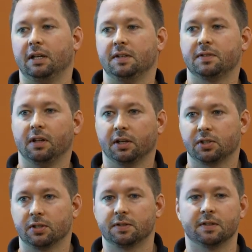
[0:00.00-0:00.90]
on this
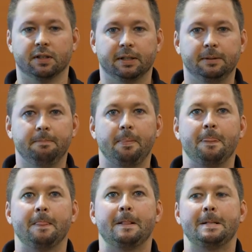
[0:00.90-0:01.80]
lecture tonight.
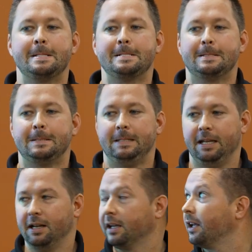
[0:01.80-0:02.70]

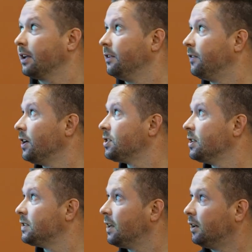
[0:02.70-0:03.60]
And I got a
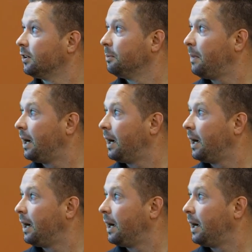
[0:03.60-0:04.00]
confession to tell her